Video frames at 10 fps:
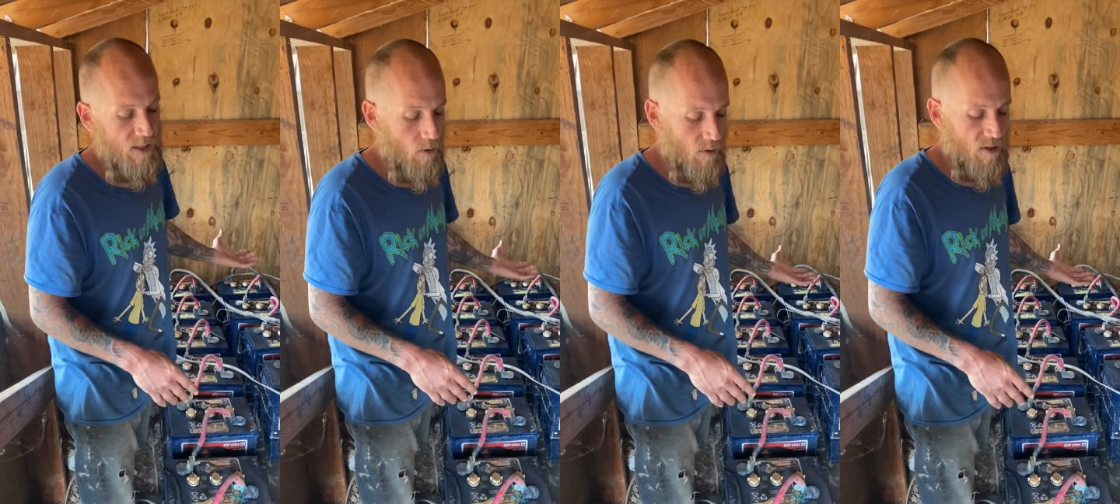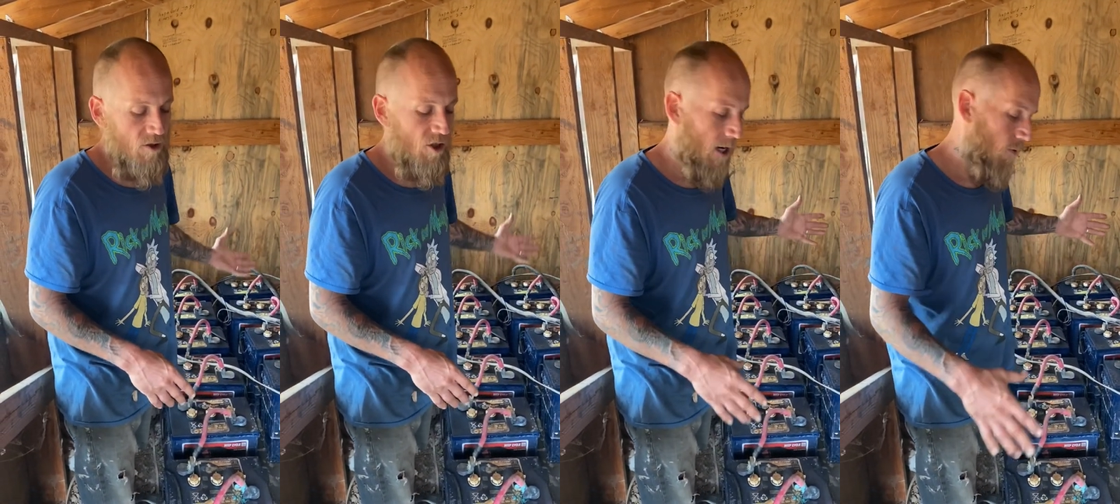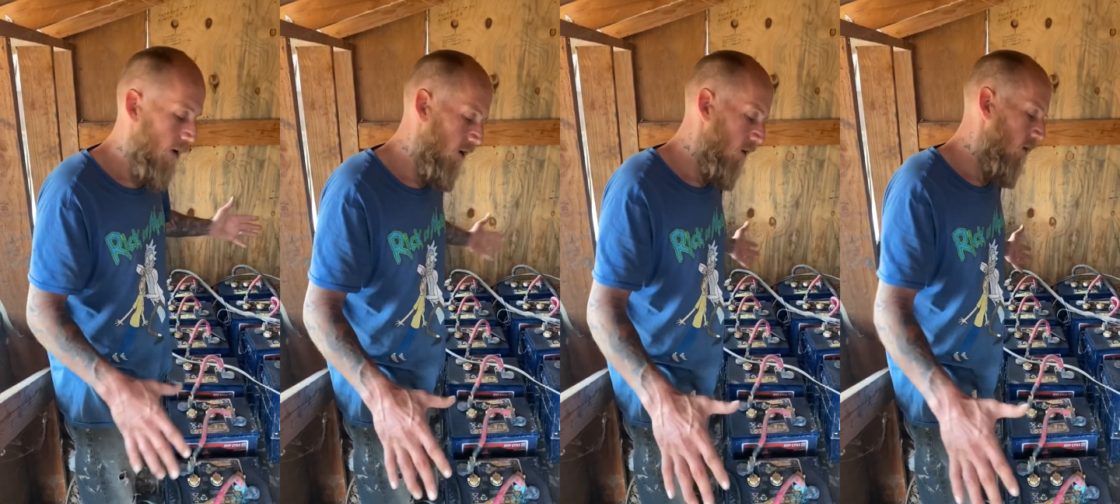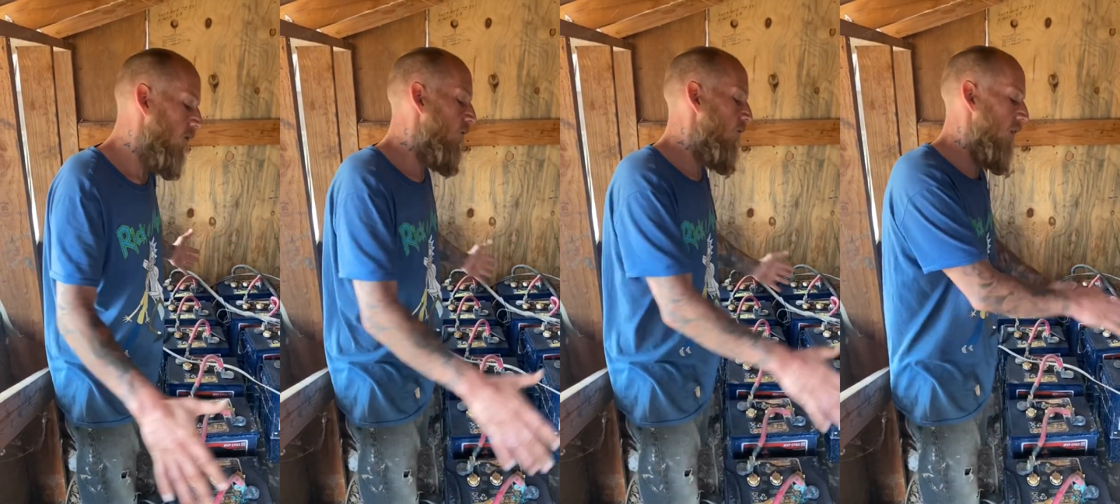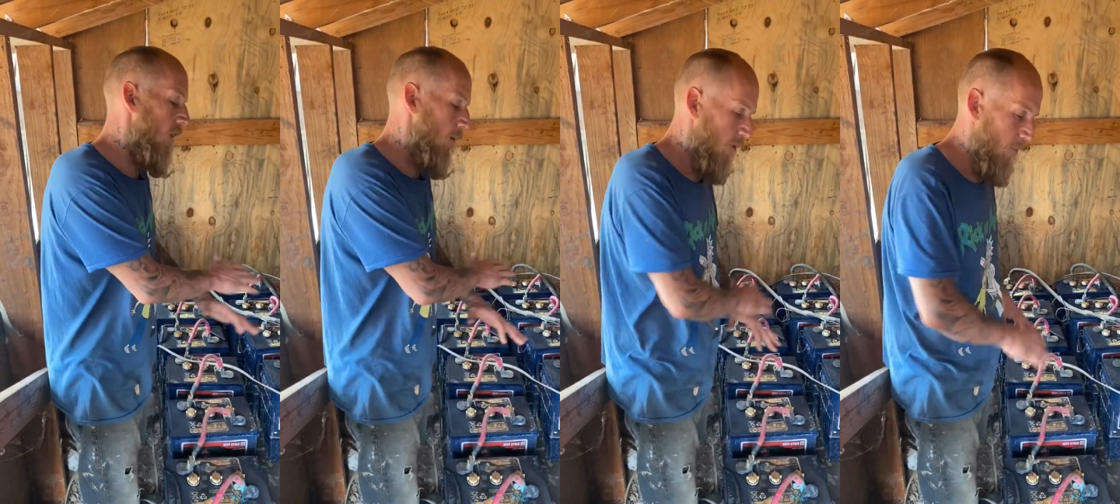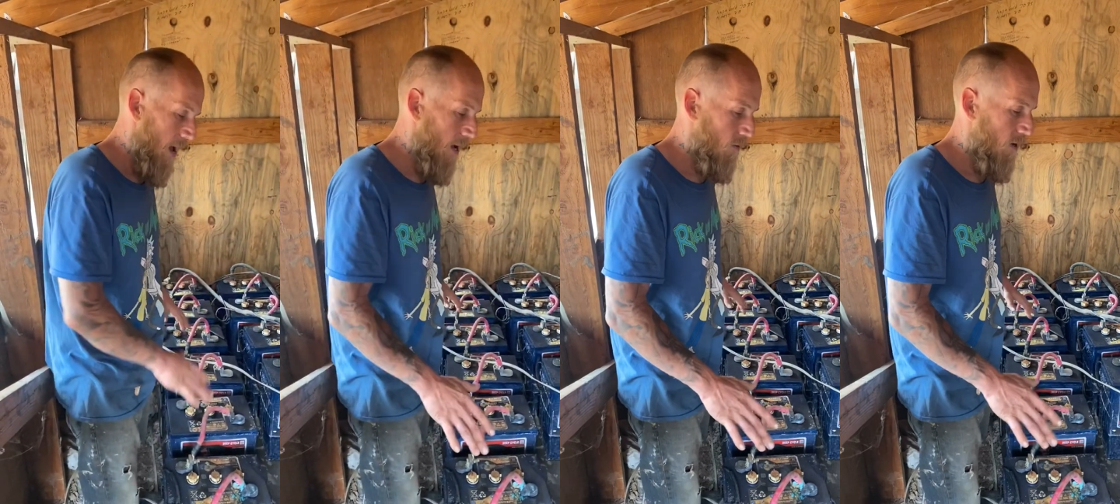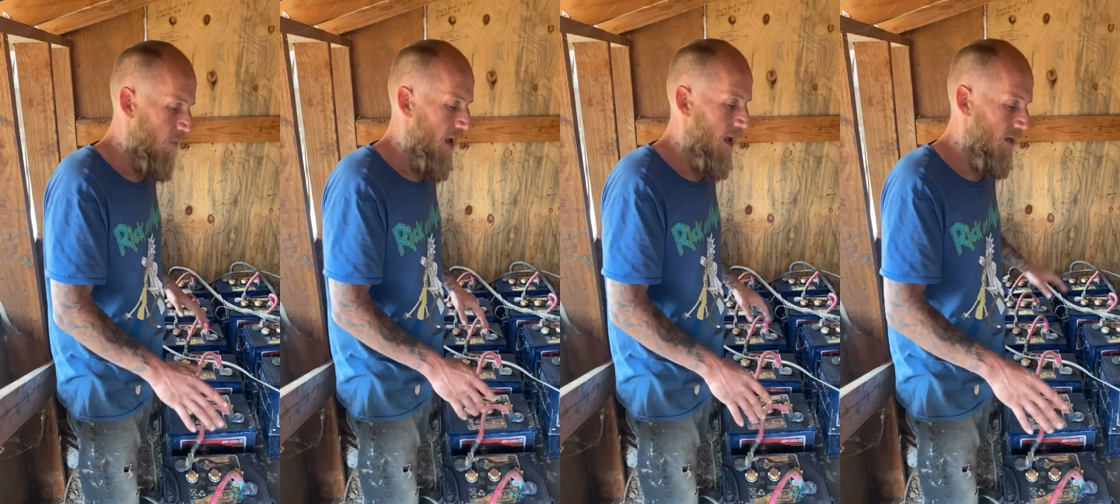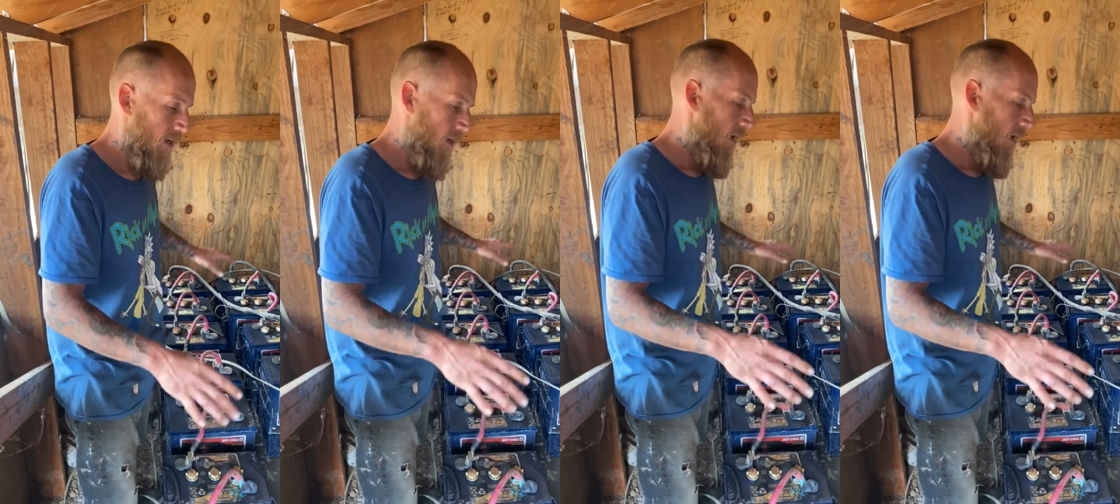use the generator, fill up the battery bank,